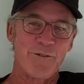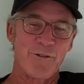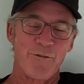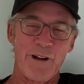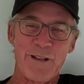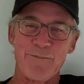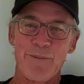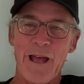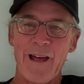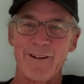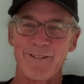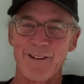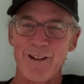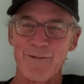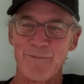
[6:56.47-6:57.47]
great paddle
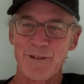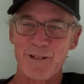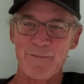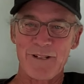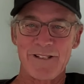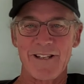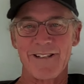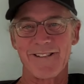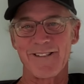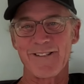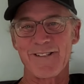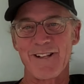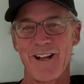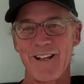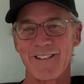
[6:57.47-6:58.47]
company, but since it's
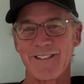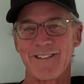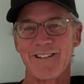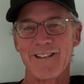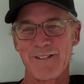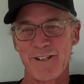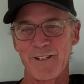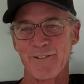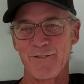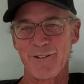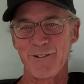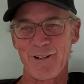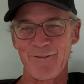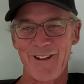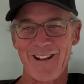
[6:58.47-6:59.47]
not his interview,
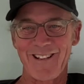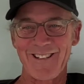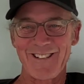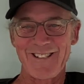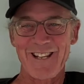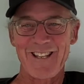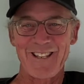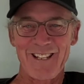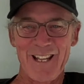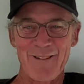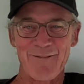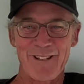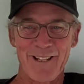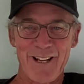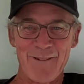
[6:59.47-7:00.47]
I'm not going to say the name
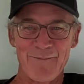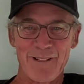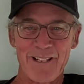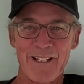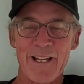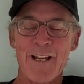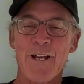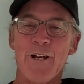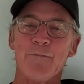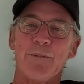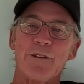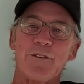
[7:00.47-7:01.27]
of the company. But